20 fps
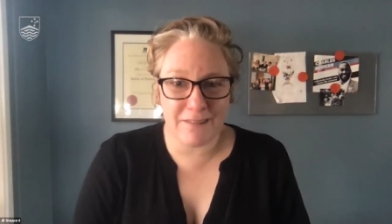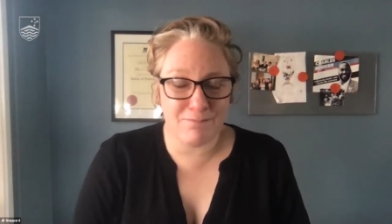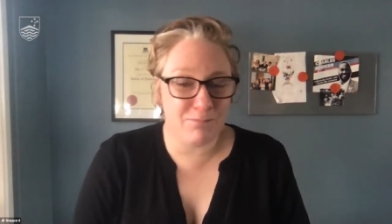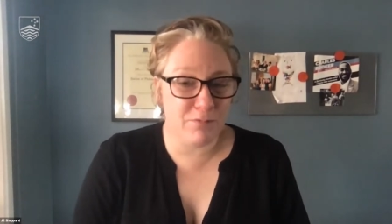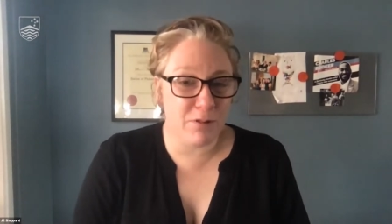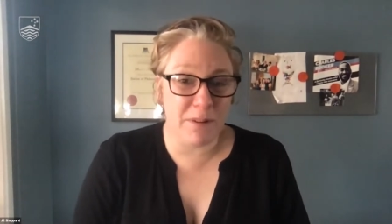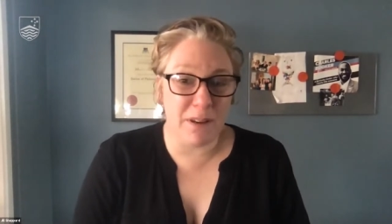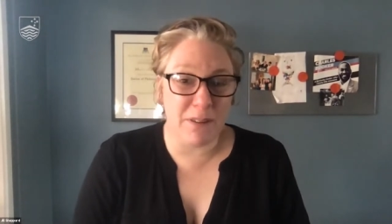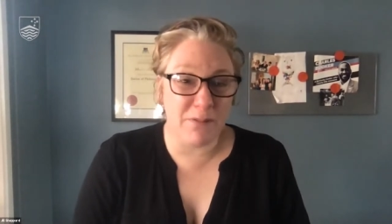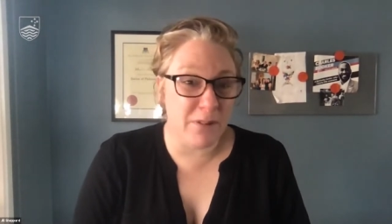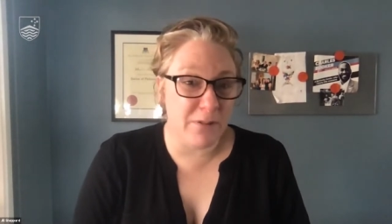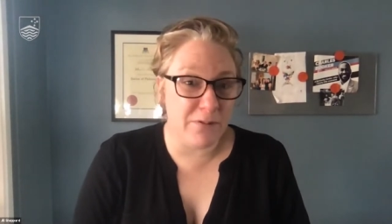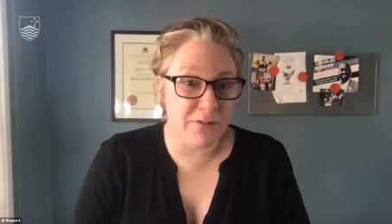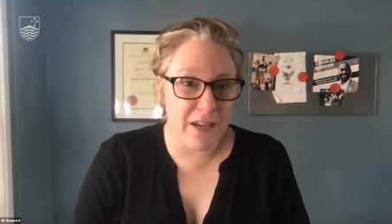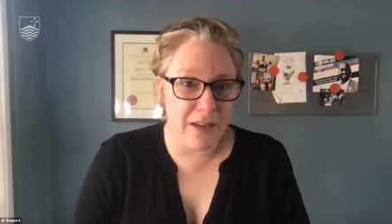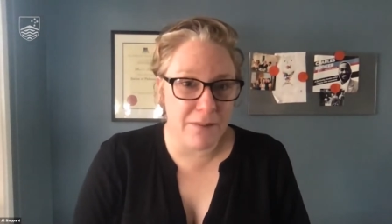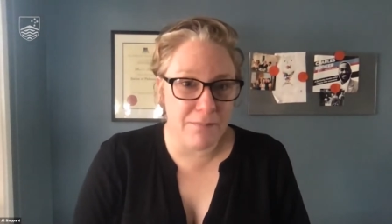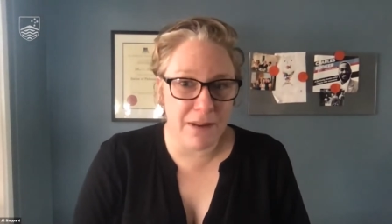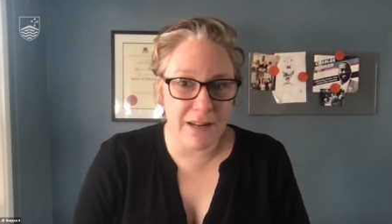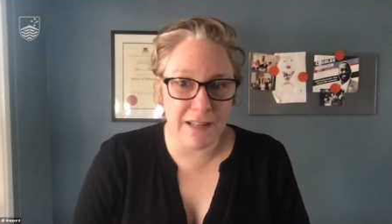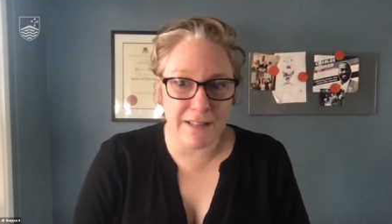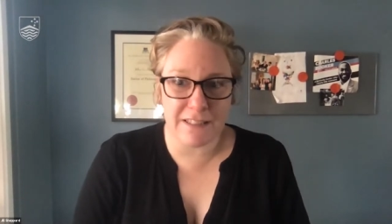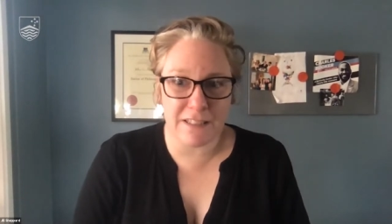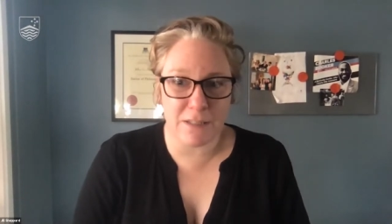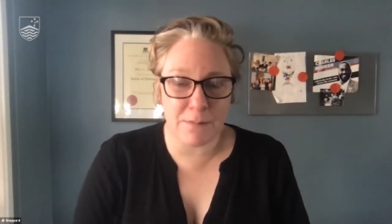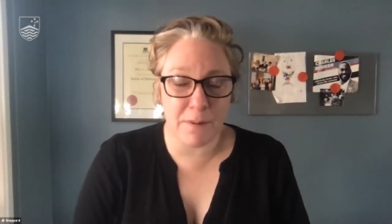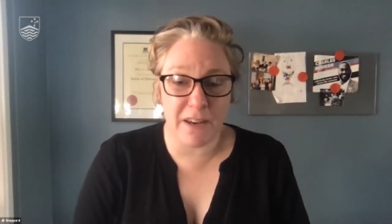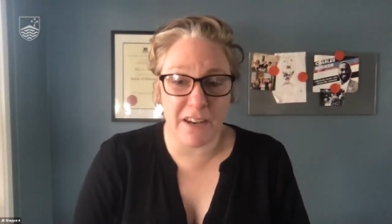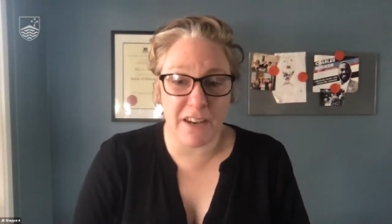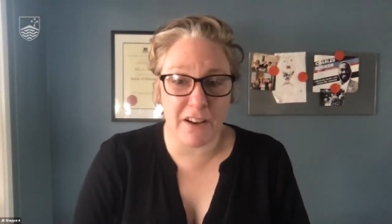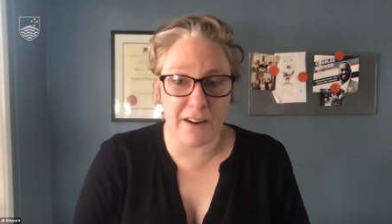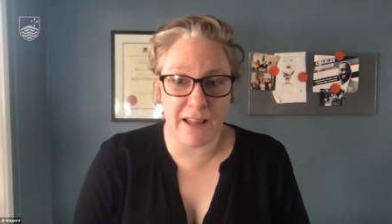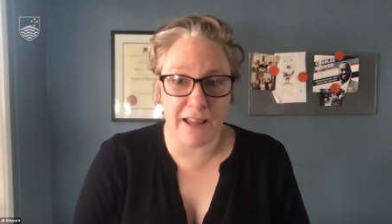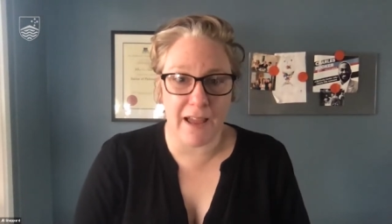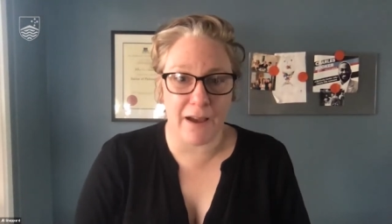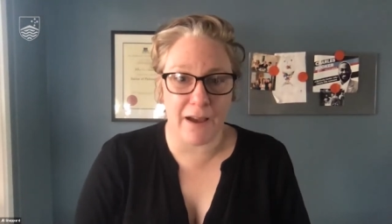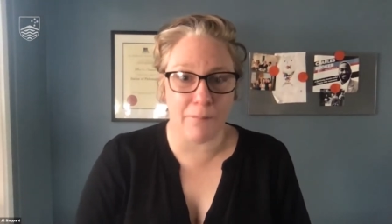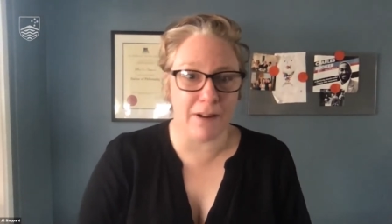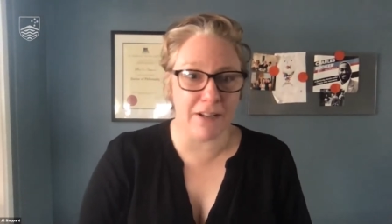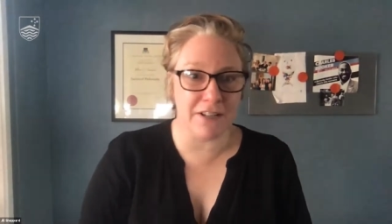probably 15 minutes, depending on
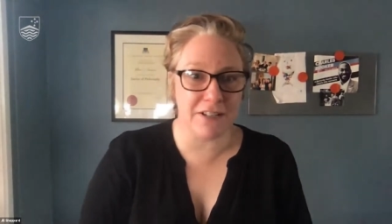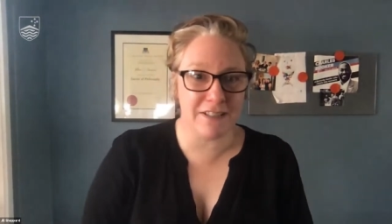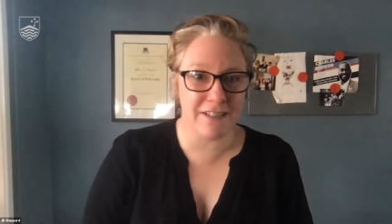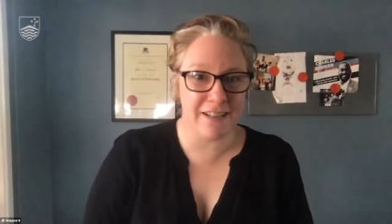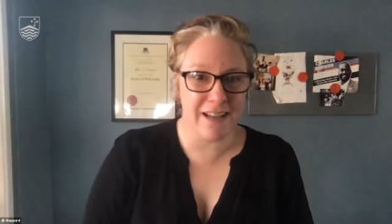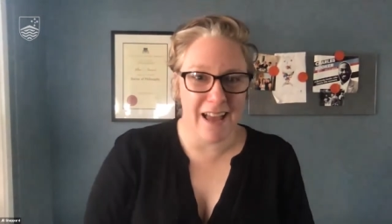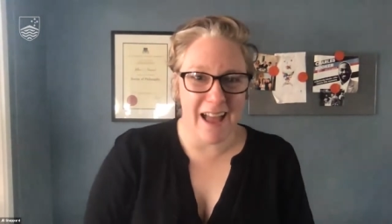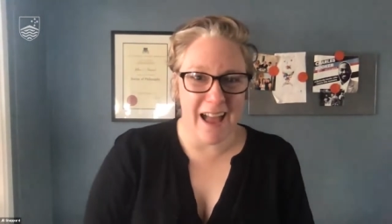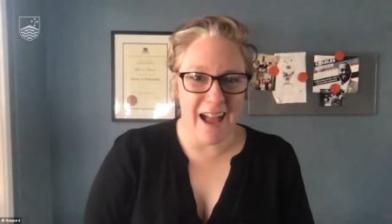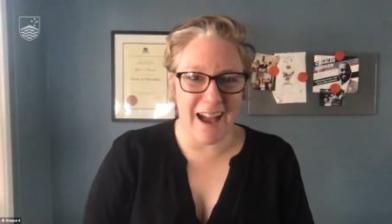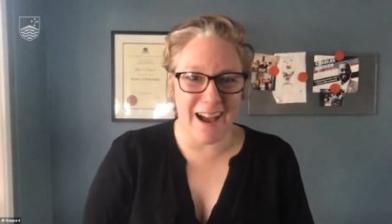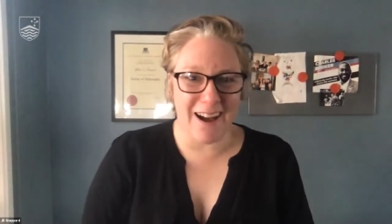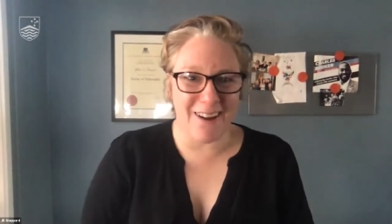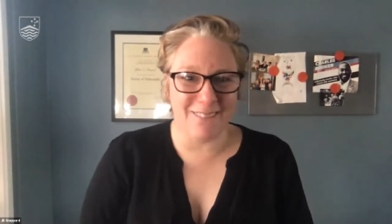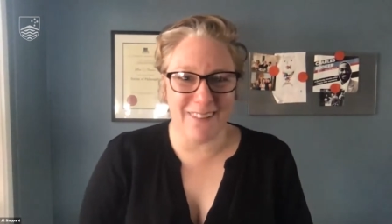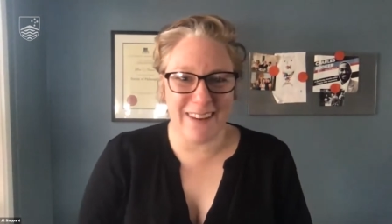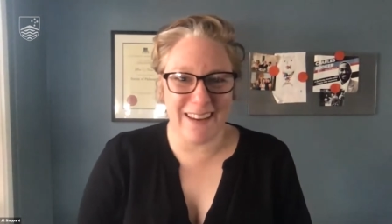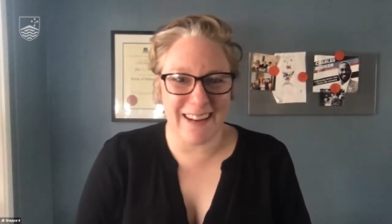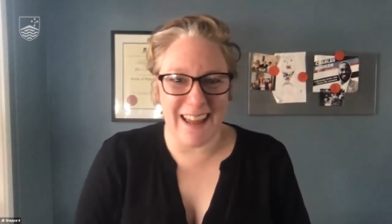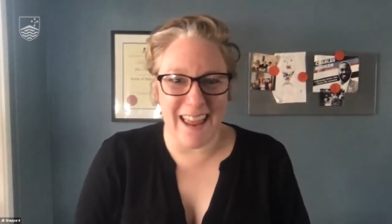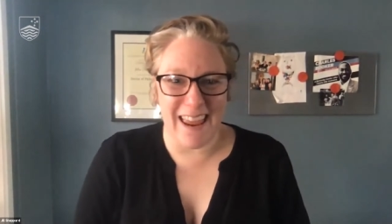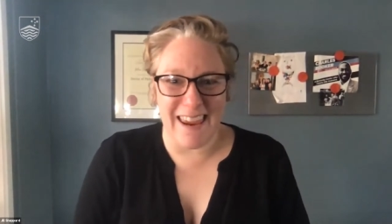how much uh, we can